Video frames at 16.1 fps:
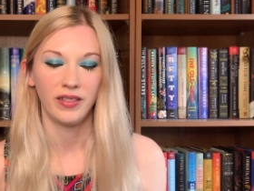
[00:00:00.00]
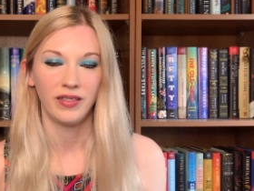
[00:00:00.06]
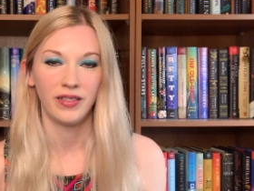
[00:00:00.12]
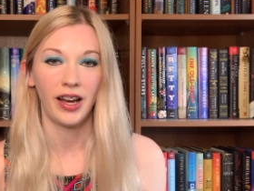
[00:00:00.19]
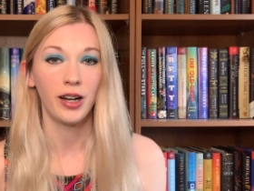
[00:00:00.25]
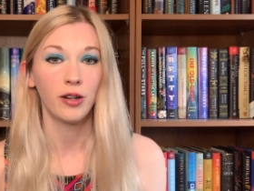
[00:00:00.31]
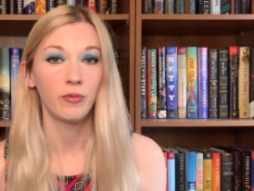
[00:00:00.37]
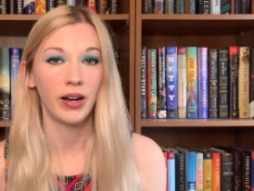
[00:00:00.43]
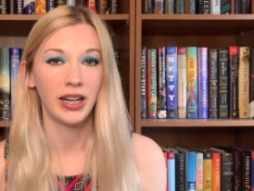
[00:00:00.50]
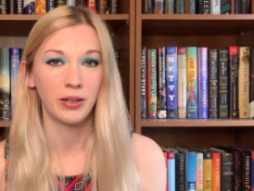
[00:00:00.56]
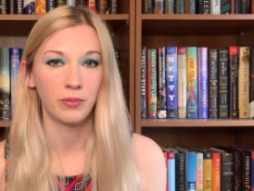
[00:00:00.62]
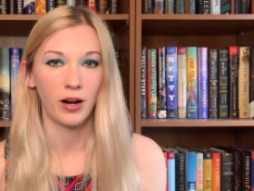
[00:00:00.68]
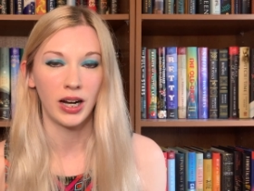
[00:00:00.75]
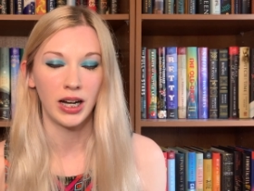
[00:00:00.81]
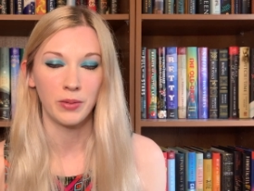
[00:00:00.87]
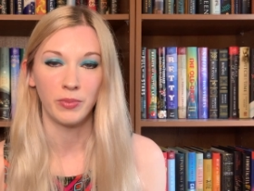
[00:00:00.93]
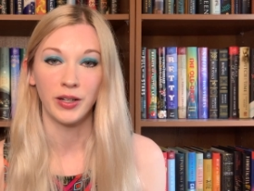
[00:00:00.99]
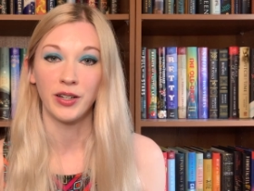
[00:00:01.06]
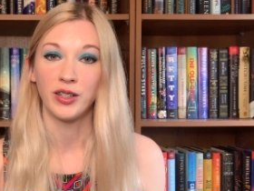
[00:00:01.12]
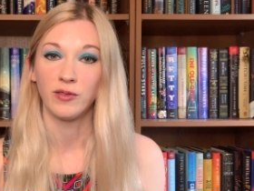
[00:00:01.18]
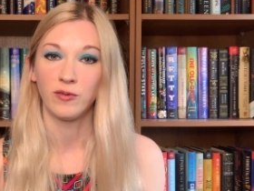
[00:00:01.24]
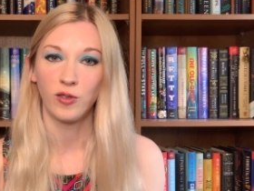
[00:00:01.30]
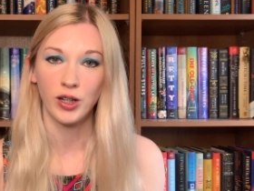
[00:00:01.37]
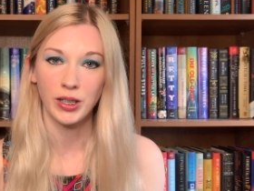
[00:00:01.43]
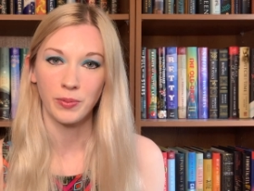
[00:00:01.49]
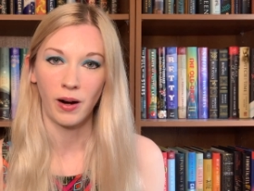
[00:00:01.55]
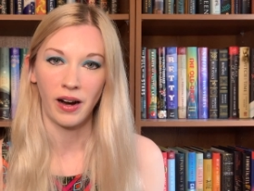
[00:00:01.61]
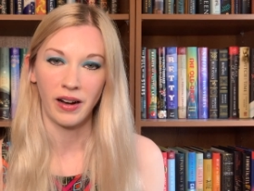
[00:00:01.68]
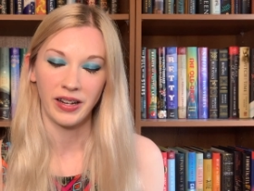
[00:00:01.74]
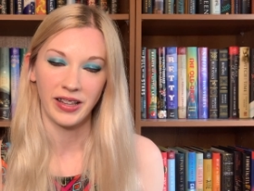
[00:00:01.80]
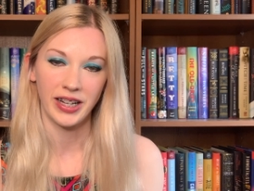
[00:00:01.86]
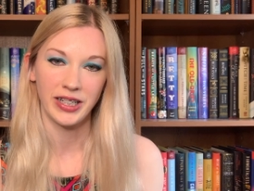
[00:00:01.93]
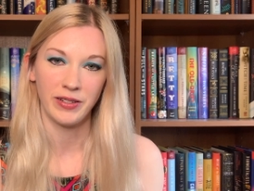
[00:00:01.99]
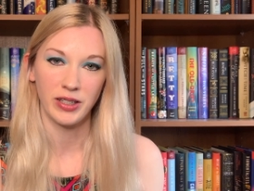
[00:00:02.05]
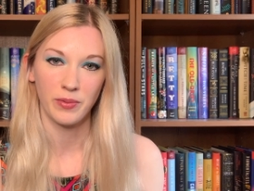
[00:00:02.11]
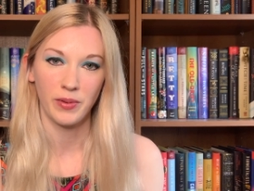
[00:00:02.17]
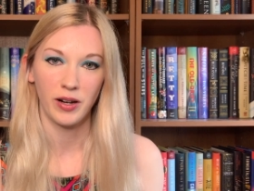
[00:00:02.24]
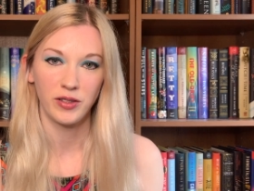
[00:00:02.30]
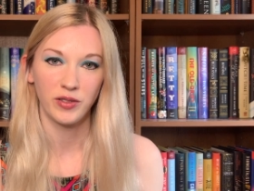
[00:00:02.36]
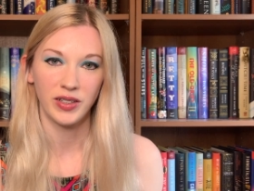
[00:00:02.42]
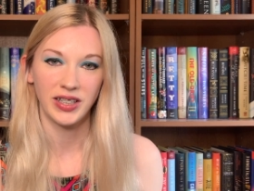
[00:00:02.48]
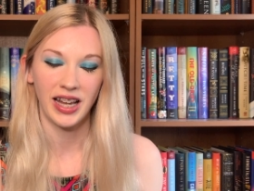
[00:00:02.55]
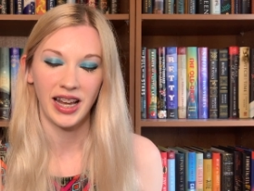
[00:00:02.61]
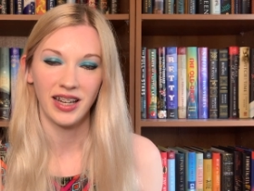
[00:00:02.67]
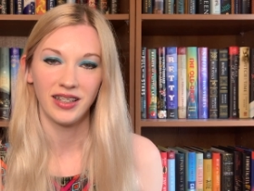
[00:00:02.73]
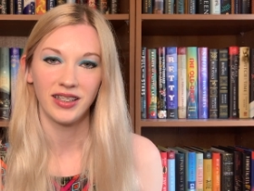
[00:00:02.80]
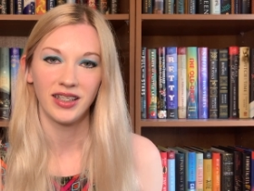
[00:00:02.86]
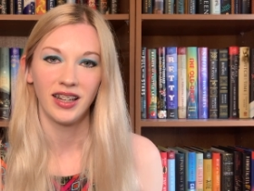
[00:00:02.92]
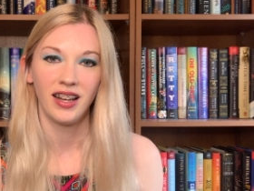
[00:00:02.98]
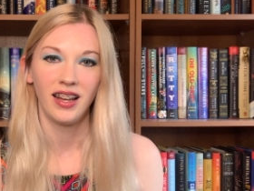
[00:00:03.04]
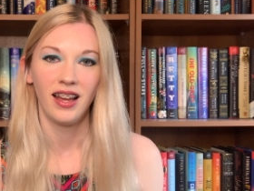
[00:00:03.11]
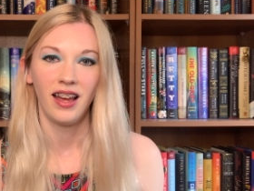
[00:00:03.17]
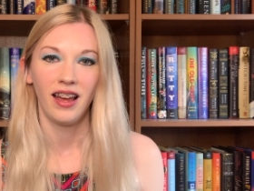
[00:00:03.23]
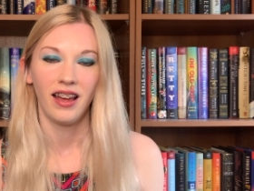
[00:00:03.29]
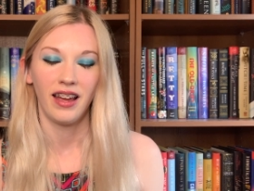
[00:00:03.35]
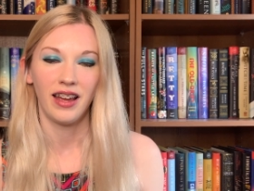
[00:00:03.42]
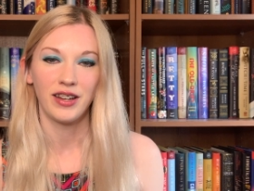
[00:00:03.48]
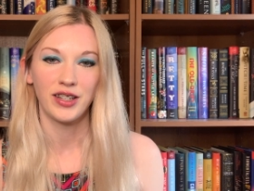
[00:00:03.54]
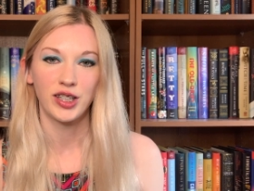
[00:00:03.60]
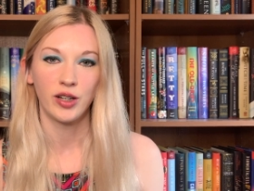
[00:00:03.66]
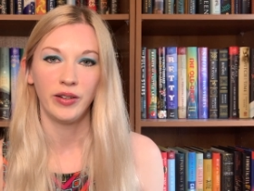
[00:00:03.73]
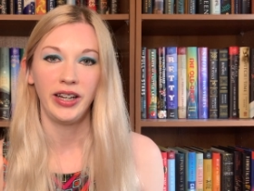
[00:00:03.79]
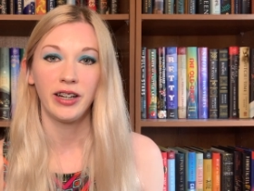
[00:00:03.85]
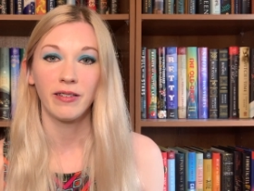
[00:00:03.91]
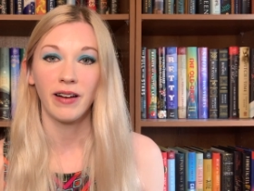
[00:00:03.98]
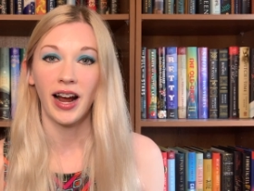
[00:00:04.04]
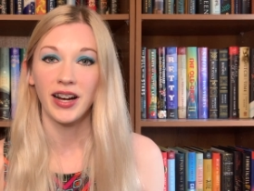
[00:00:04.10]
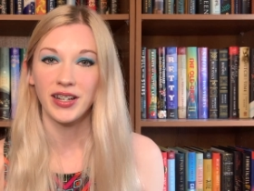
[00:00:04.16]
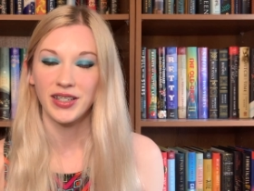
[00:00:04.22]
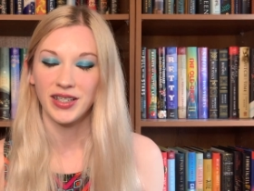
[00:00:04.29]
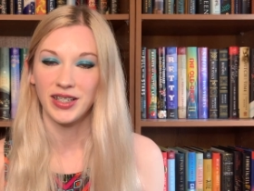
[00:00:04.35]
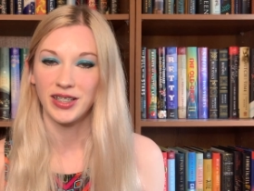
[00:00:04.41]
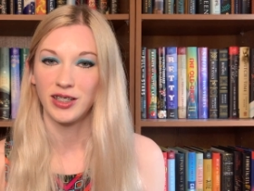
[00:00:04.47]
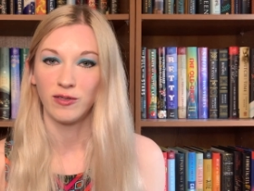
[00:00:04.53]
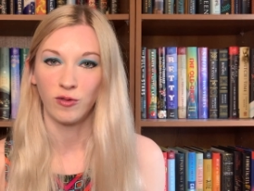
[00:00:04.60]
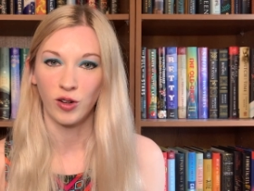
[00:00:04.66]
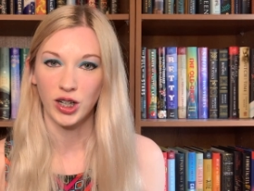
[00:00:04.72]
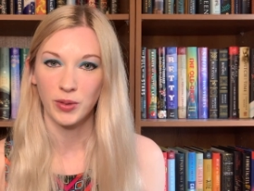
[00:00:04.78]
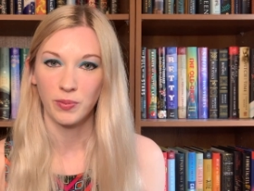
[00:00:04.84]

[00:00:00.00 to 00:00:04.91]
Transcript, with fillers: not a wedding party but a divorce party that she was about to attend. And so he crashes this divorce